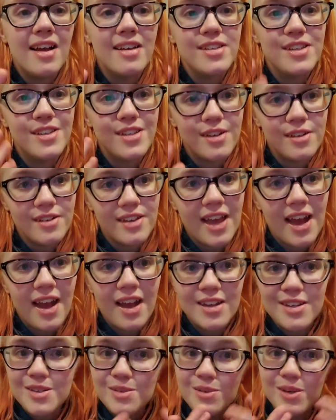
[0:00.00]
So yeah,
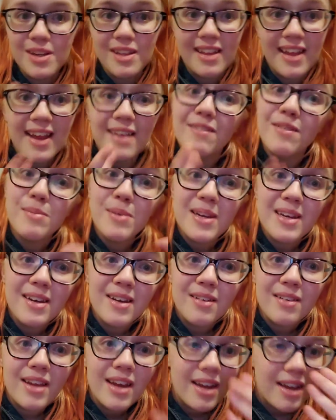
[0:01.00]
I just want to let everybody
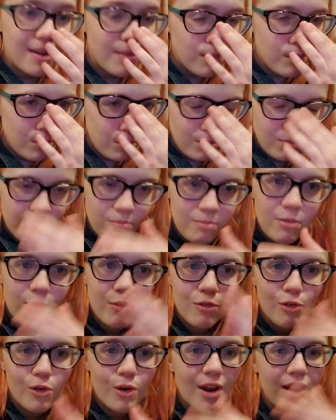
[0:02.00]
know that
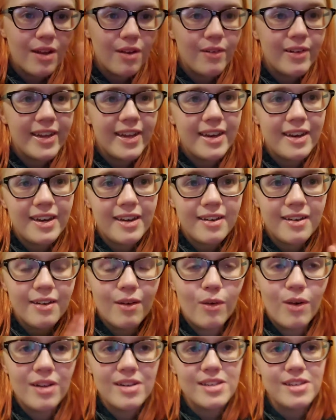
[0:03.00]
before I go ahead and
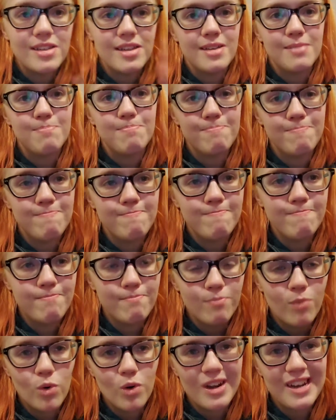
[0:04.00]
go on to the
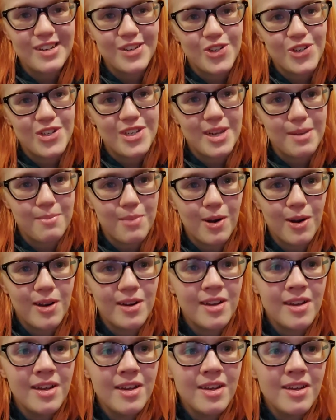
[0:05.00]
more interesting part
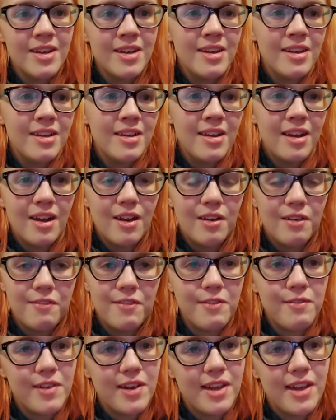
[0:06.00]
of
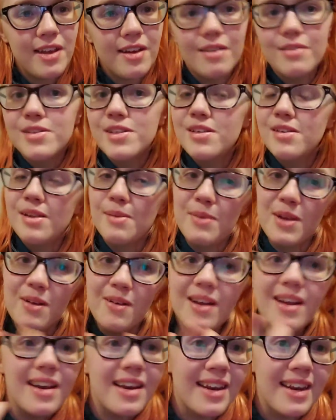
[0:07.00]
the video. So let me go
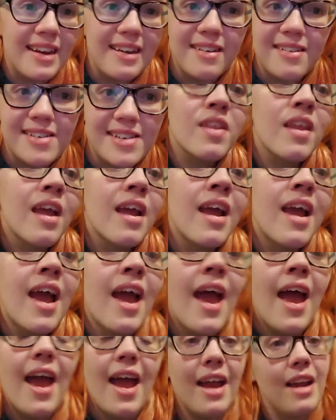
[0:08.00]
ahead and get it onto that.
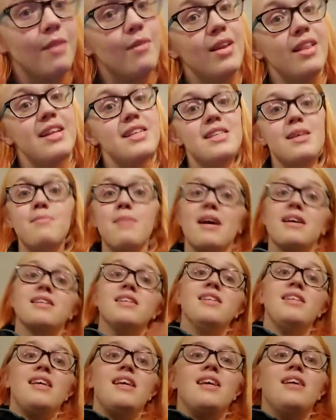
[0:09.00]
Anyway, let's get back
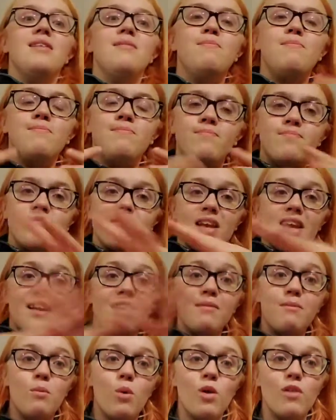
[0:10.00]
to the
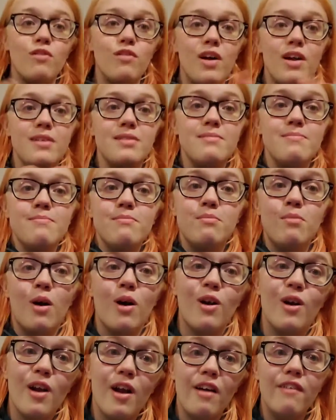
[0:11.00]
more fun
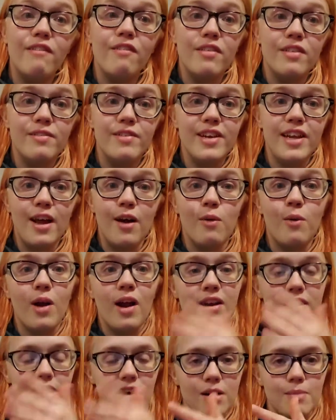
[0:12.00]
part of the video where
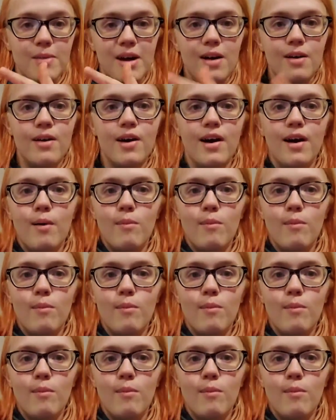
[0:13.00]
I talk about